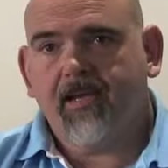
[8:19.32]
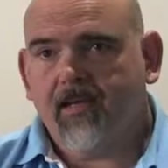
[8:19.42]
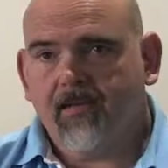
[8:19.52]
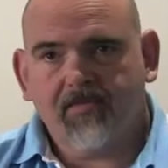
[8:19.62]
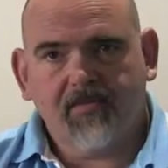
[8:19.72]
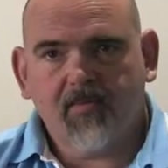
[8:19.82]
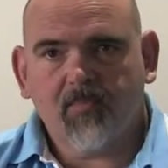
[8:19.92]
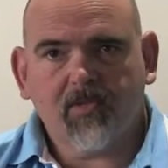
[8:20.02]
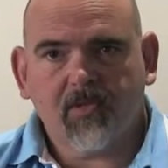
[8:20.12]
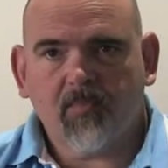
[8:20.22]
and it thread
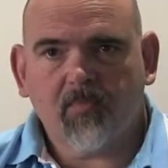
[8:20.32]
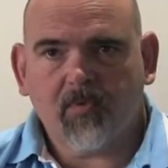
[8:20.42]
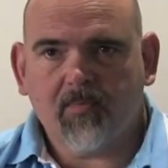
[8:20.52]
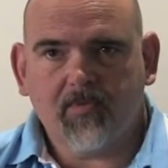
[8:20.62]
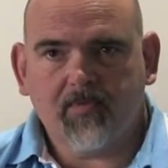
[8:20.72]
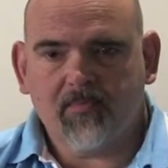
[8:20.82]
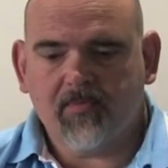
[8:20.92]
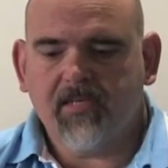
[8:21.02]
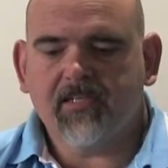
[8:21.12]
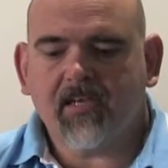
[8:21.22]
milled no problem.
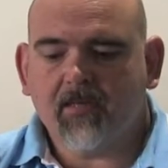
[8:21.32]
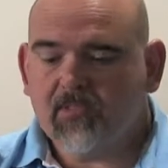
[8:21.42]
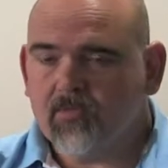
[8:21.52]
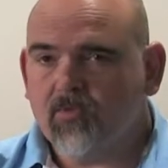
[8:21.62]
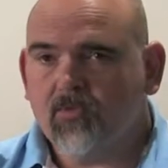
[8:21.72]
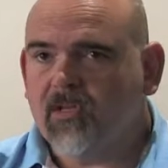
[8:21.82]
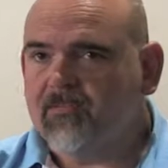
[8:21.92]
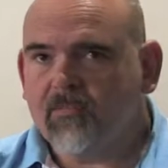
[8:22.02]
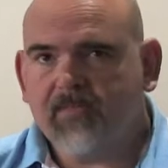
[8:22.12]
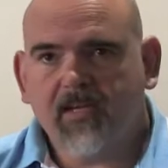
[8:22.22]
3 times the tool
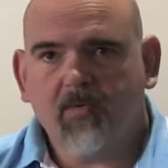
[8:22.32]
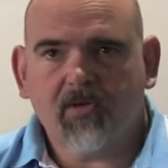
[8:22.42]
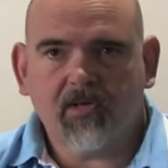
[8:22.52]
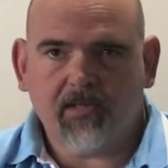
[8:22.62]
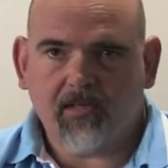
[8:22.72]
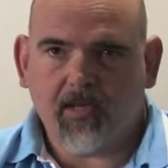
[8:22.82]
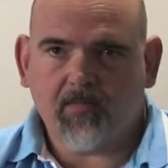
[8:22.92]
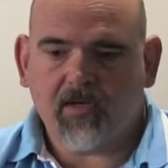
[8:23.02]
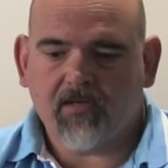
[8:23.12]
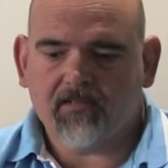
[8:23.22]
life of anybody that
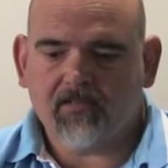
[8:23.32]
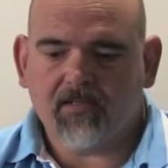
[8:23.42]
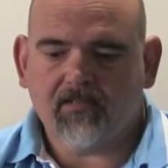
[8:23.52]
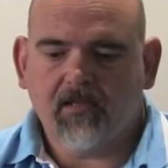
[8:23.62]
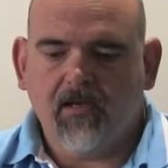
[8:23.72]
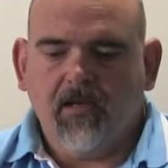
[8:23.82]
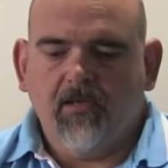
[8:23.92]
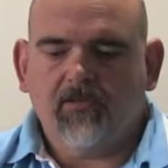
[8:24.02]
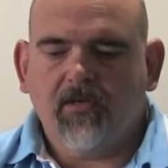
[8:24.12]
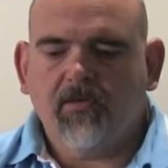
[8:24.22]
came close to us.
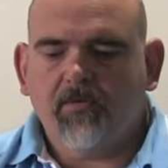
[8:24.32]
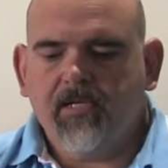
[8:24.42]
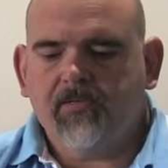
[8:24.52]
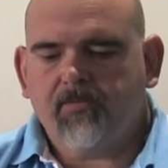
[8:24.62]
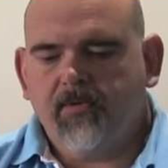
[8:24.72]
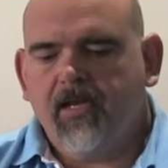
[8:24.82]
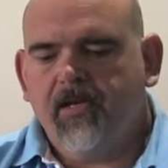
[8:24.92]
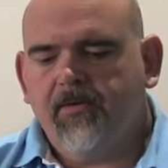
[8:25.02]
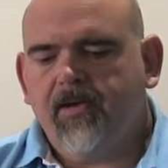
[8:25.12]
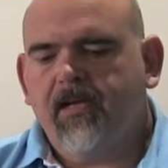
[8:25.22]
So it is
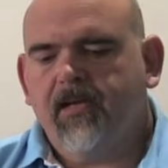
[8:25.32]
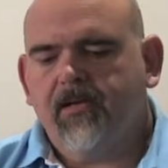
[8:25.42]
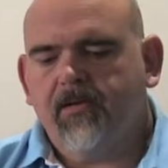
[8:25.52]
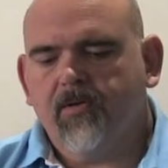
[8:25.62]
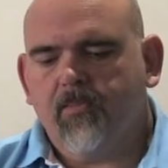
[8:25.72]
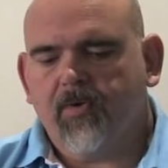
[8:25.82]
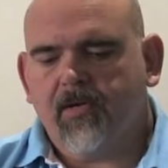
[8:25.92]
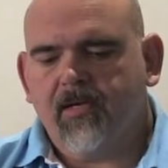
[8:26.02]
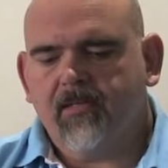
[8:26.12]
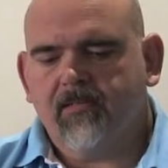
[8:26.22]
really a good
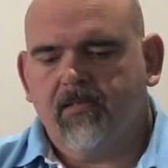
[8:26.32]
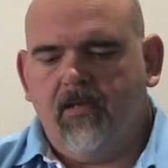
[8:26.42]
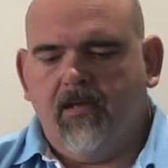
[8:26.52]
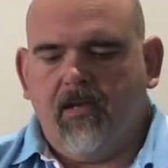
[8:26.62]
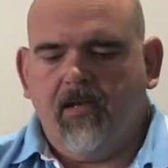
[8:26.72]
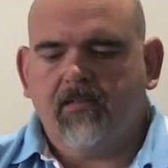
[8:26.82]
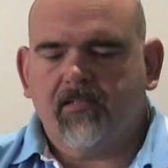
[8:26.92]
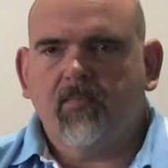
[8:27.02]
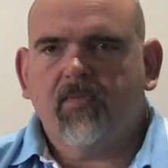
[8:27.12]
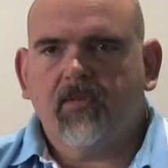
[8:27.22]
product, and
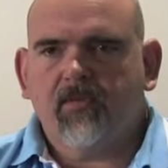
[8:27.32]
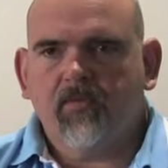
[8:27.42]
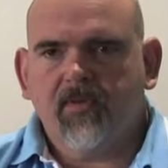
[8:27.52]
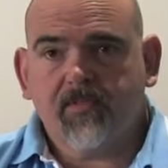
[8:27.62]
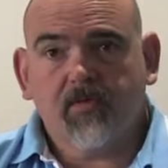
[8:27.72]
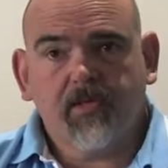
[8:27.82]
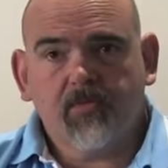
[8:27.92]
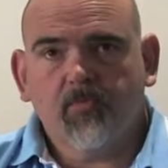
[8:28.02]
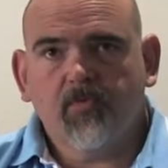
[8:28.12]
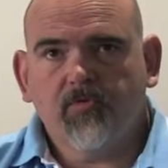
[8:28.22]
it's something that we're
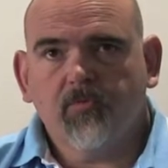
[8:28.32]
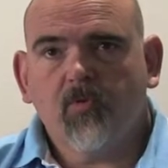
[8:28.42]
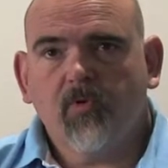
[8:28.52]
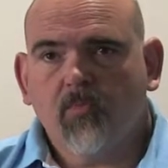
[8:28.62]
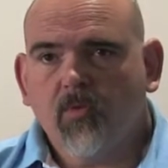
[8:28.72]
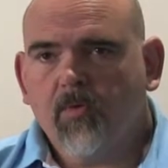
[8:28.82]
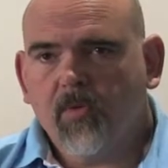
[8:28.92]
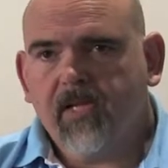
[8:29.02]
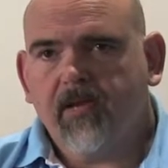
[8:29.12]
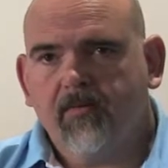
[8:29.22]
starting to move more and more, and
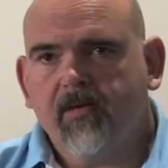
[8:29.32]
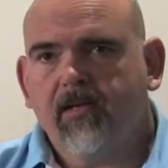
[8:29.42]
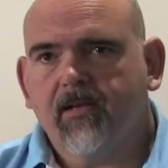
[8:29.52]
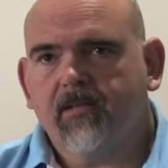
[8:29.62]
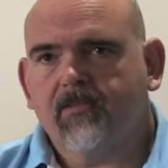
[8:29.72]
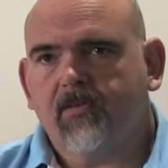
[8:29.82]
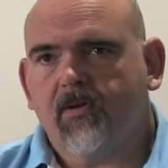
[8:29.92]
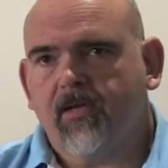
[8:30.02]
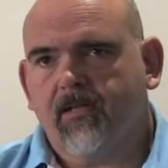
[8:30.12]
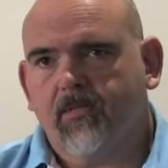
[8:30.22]
we're carrying X
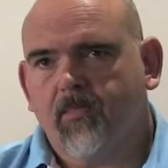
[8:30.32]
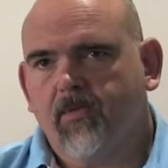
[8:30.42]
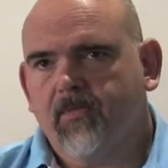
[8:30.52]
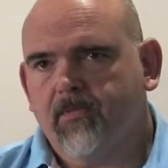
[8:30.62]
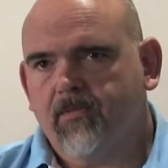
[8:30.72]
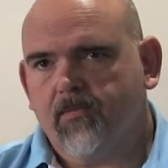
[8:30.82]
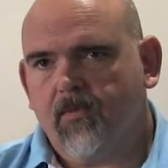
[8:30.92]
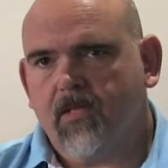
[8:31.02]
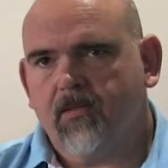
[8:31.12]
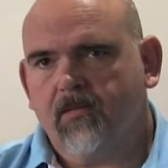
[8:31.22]
stock at the moment as well.